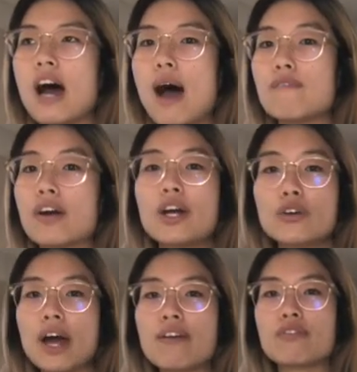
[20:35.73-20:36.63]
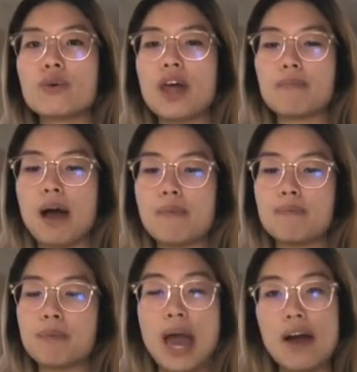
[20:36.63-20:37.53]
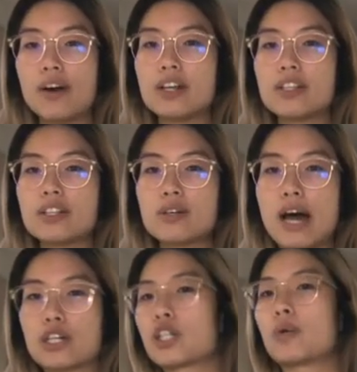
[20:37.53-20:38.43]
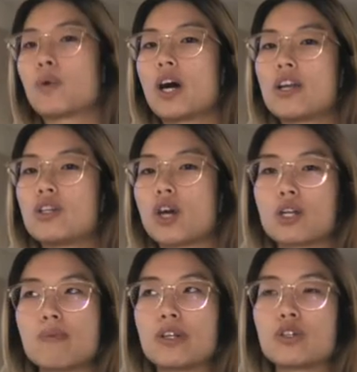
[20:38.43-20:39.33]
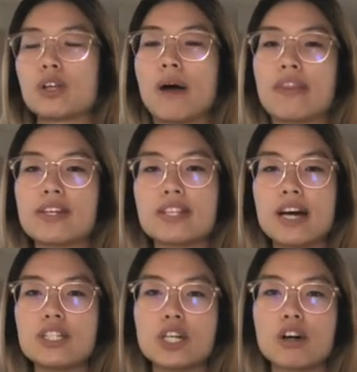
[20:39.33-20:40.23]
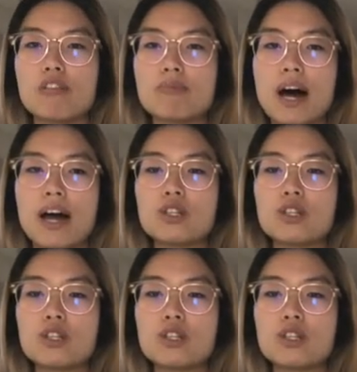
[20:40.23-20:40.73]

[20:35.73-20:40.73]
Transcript: I'm very grateful that my parents actually weren't judgmental about this idea of mine.